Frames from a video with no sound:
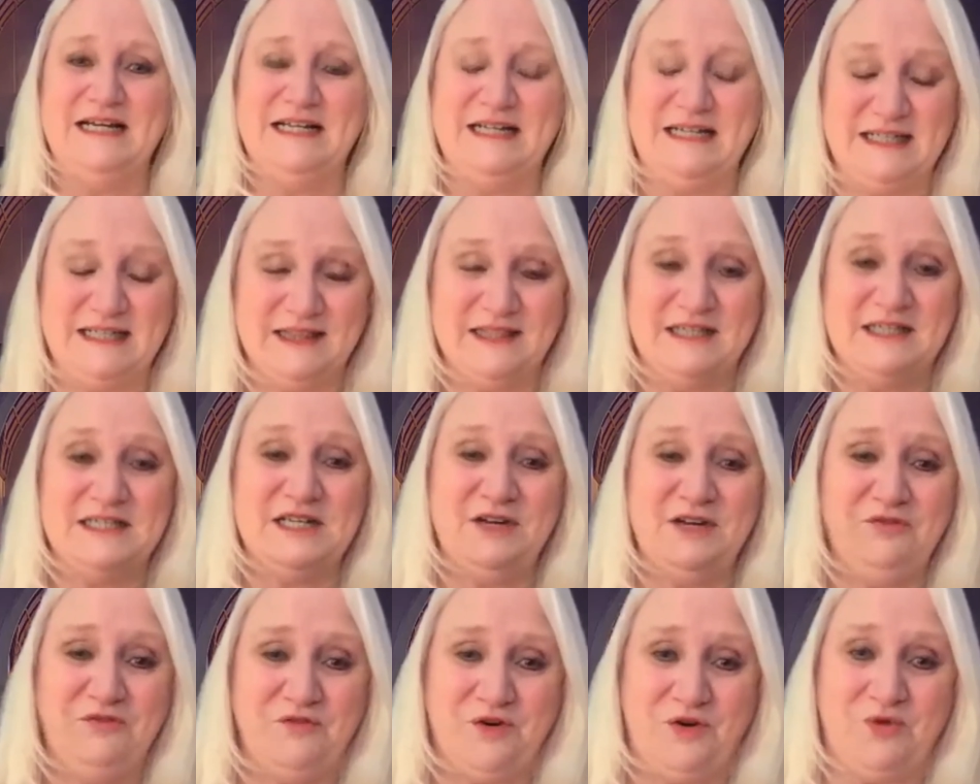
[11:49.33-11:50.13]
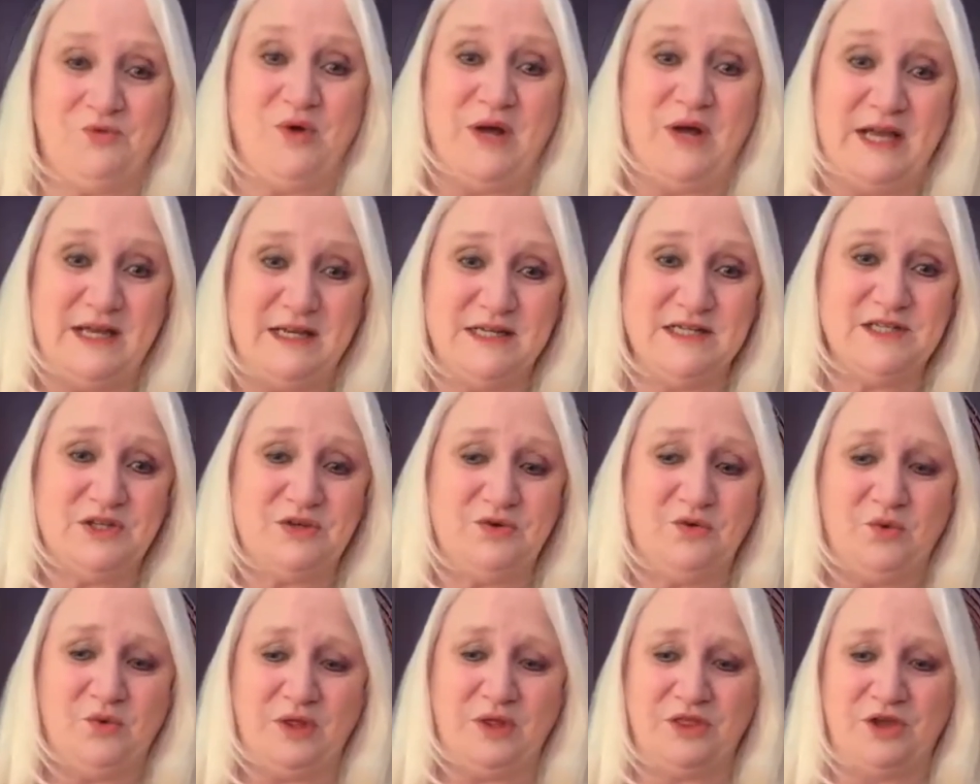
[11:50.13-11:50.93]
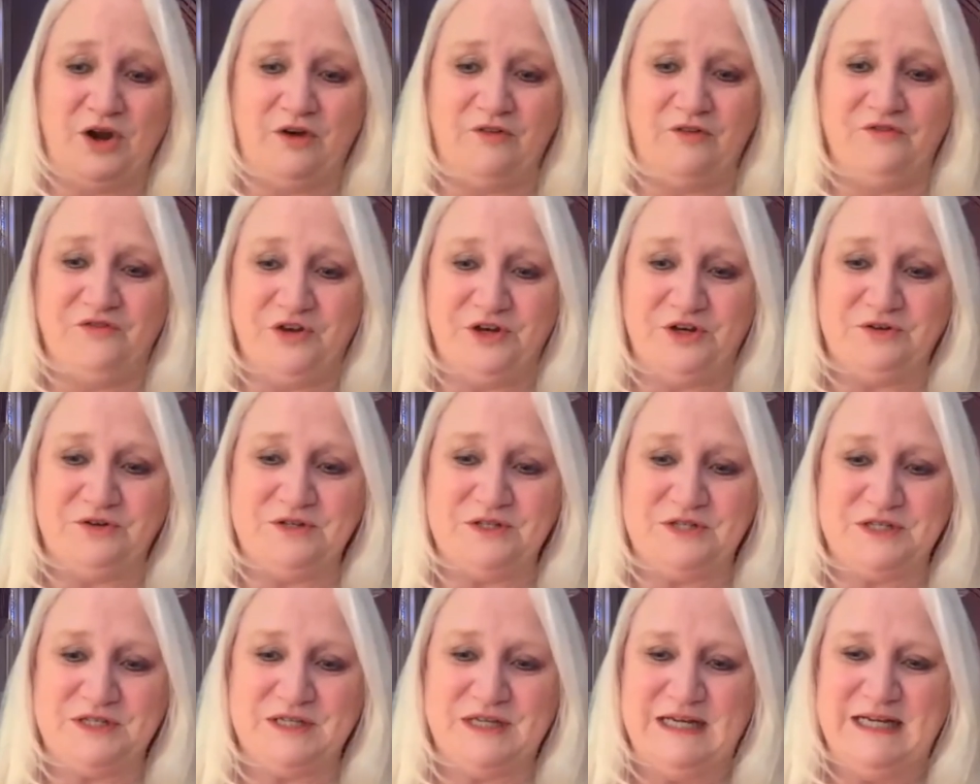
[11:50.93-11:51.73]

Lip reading: in the different ways with our folks.